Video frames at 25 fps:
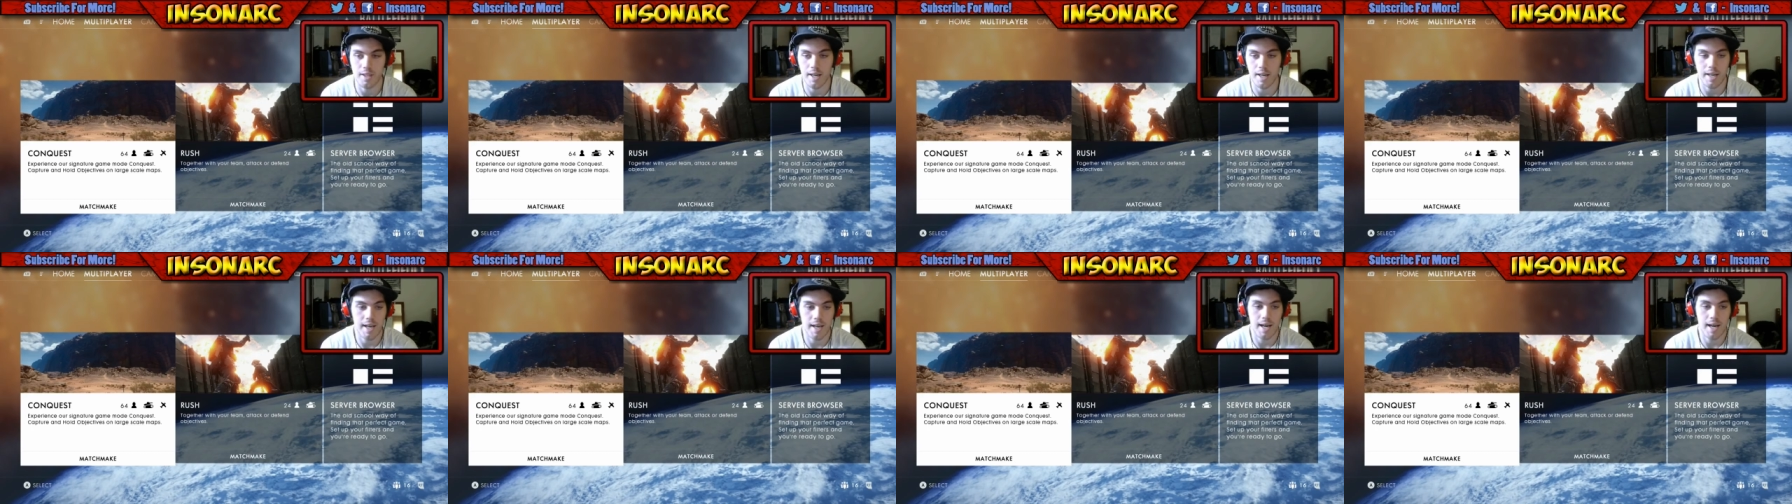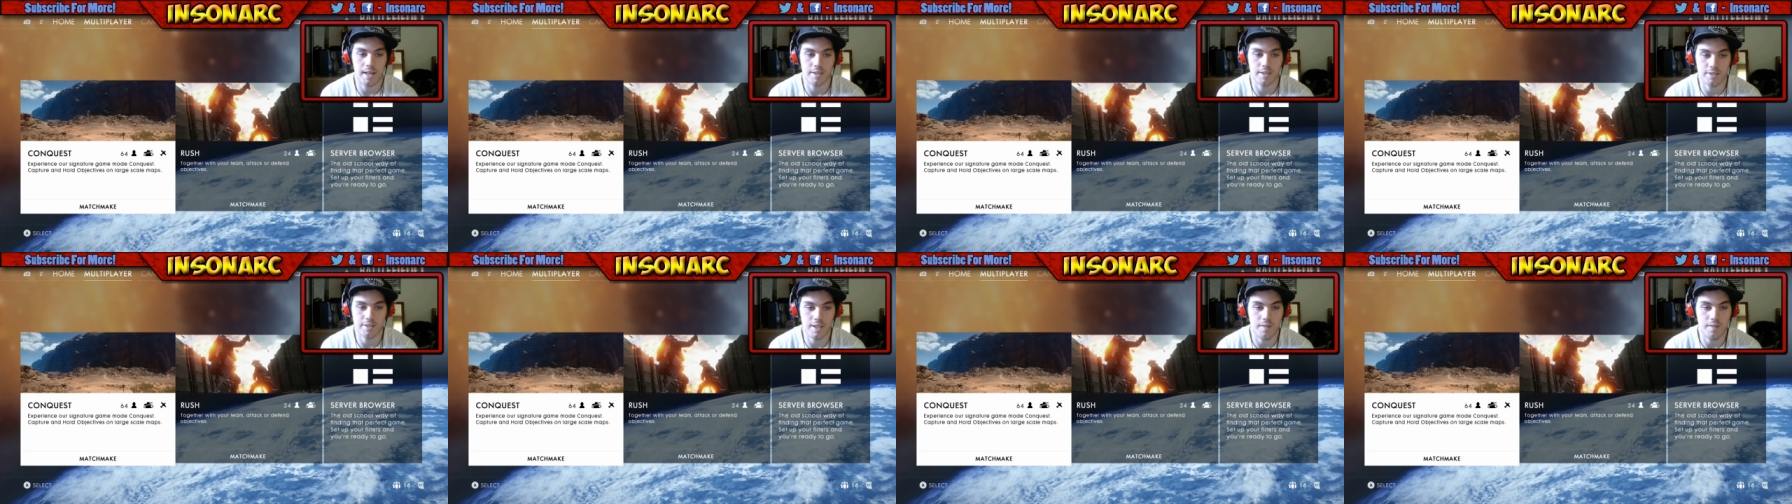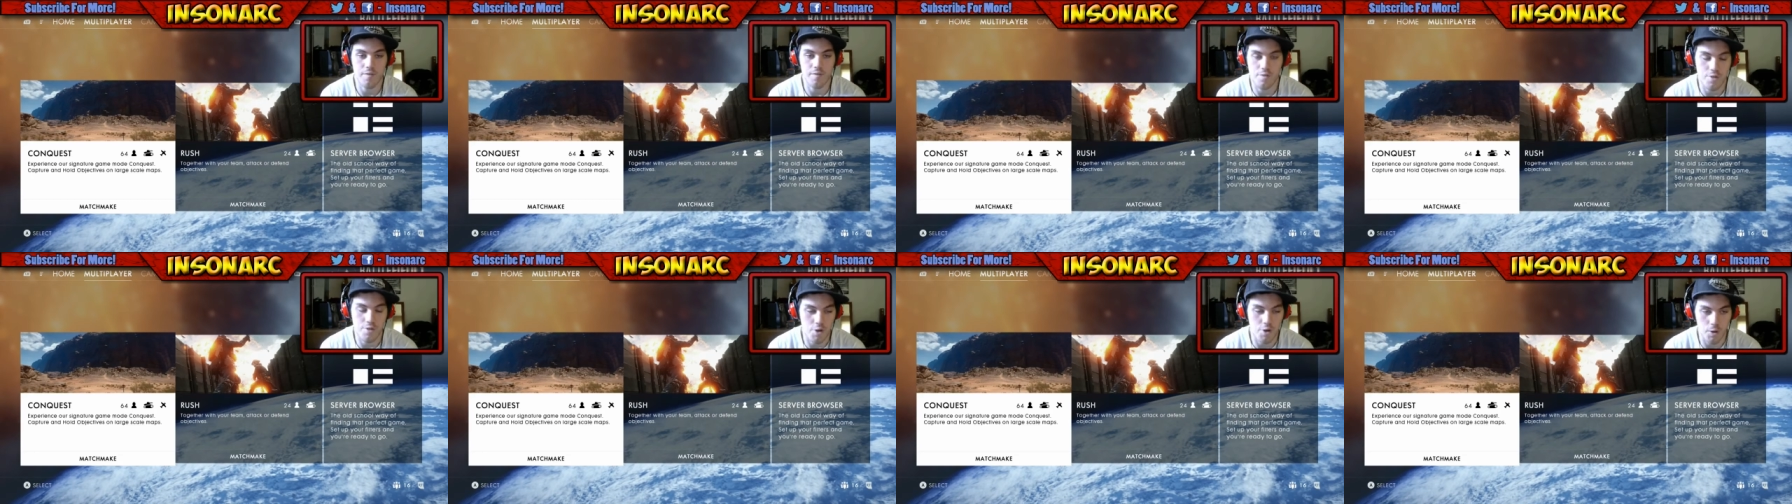I honestly have
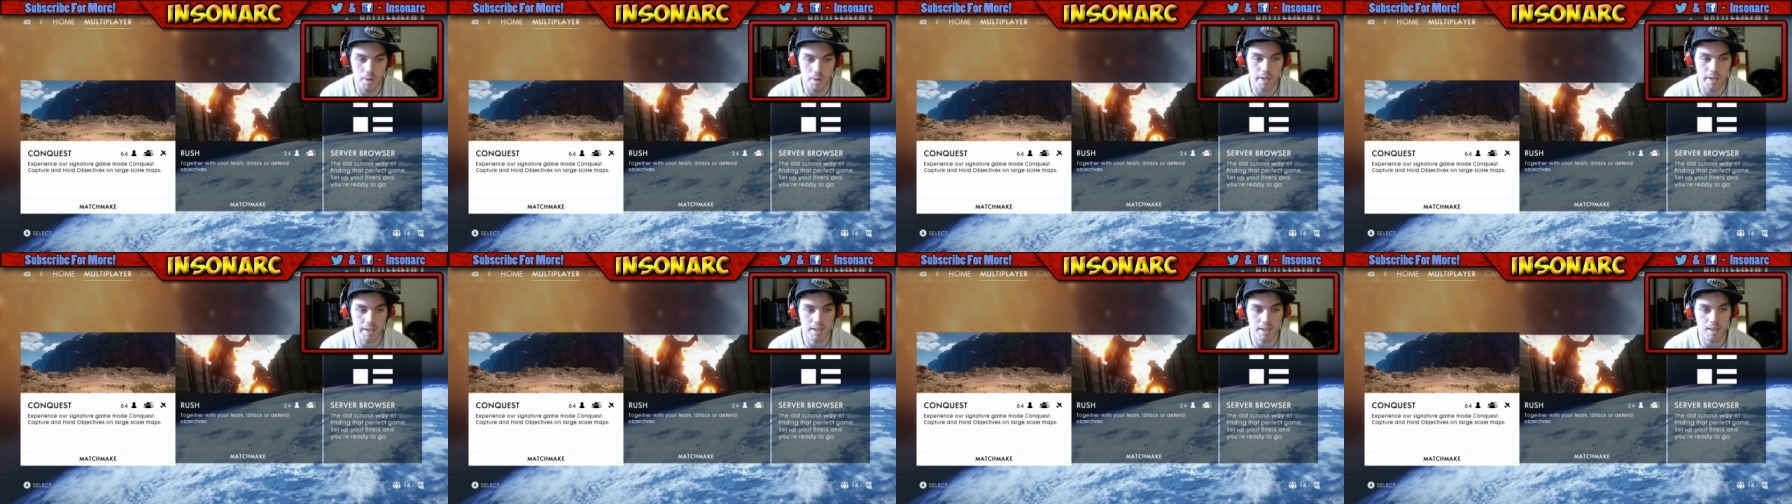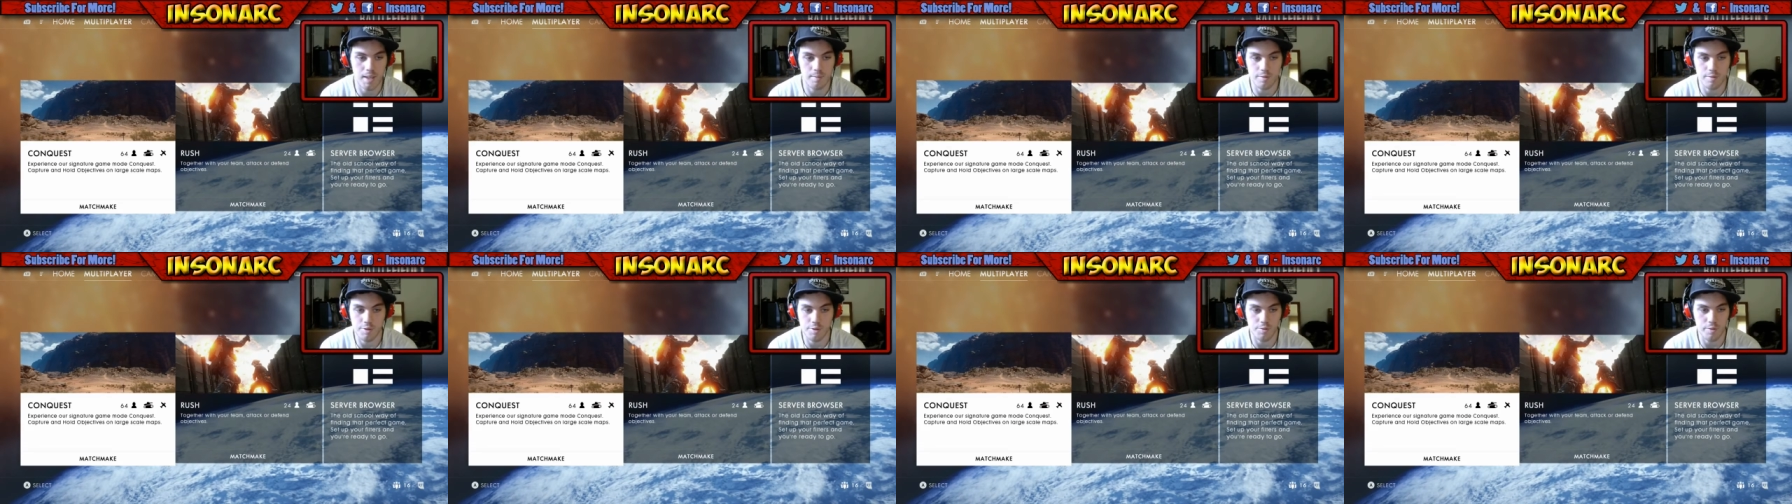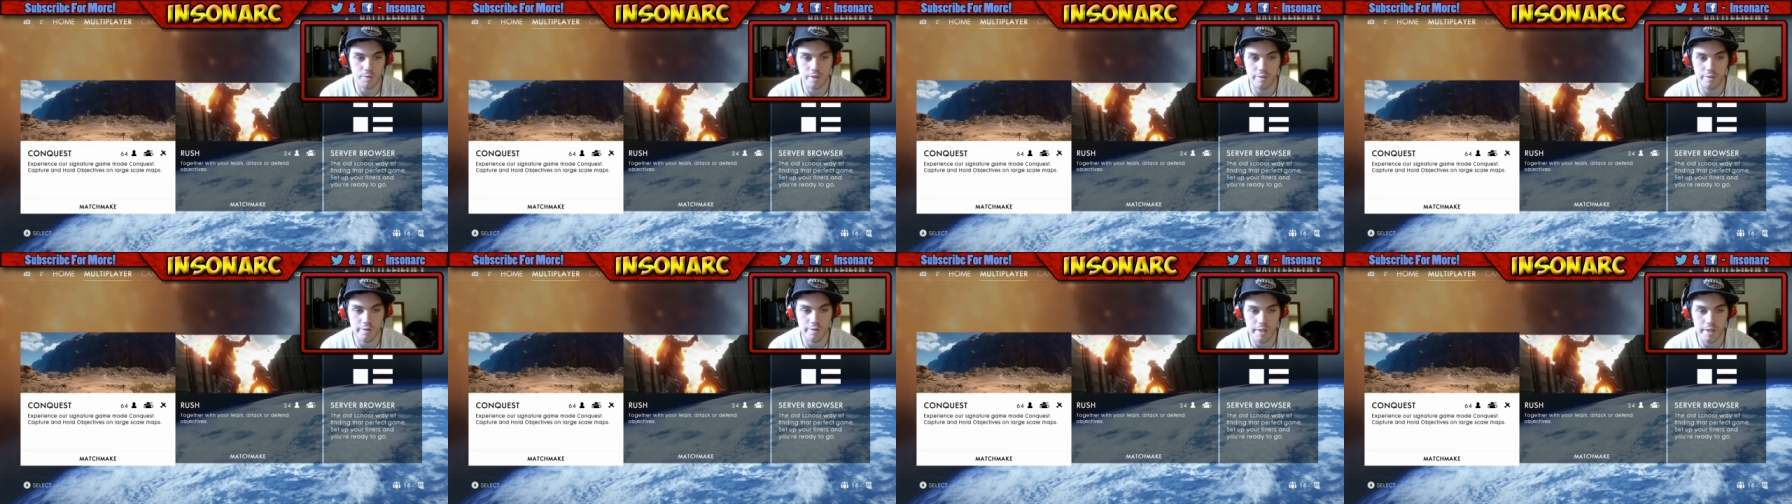no idea. I'm just
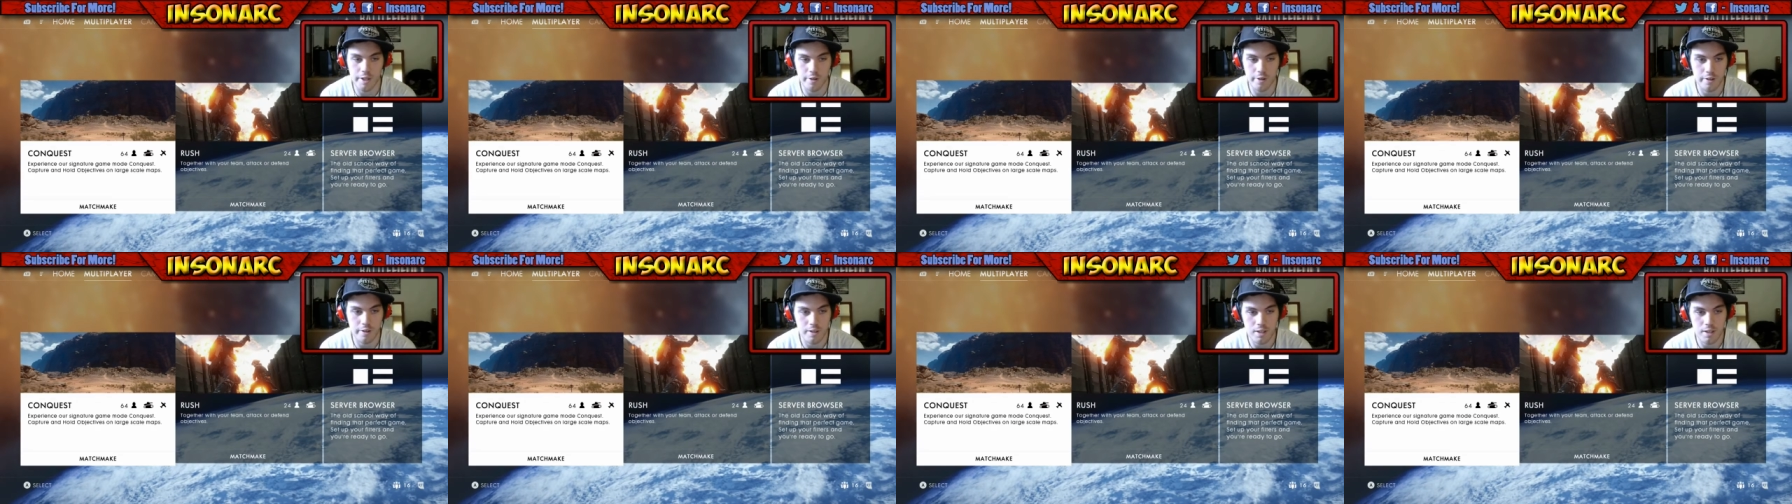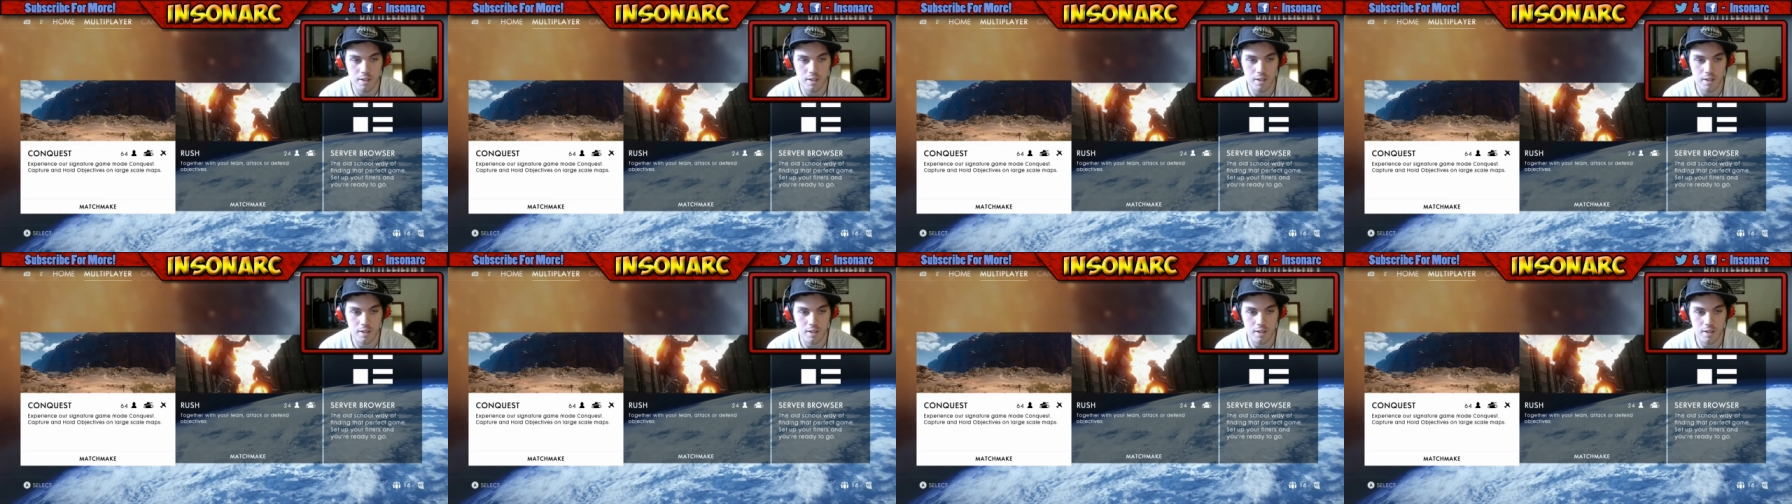running around